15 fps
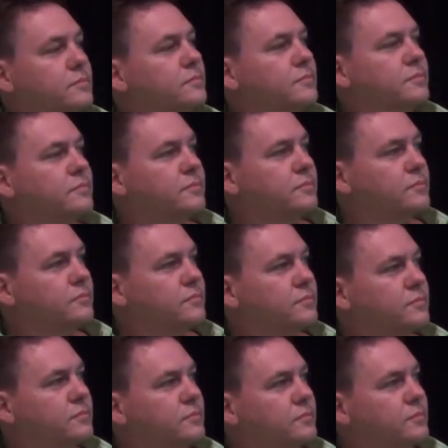
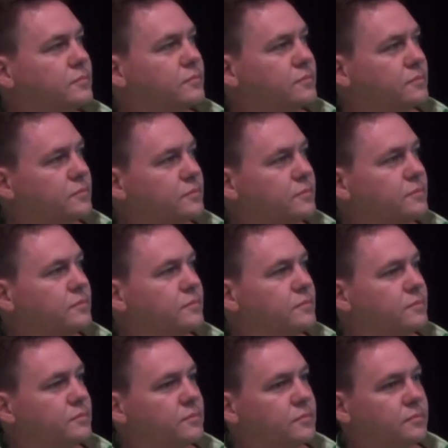
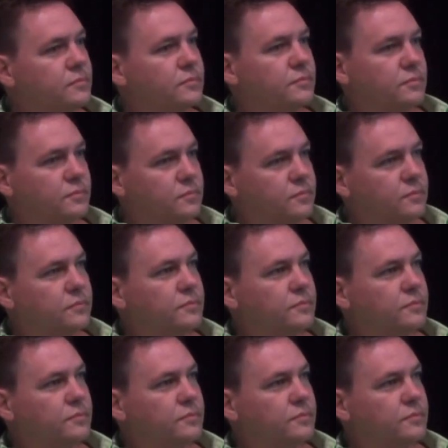This person isn't speaking.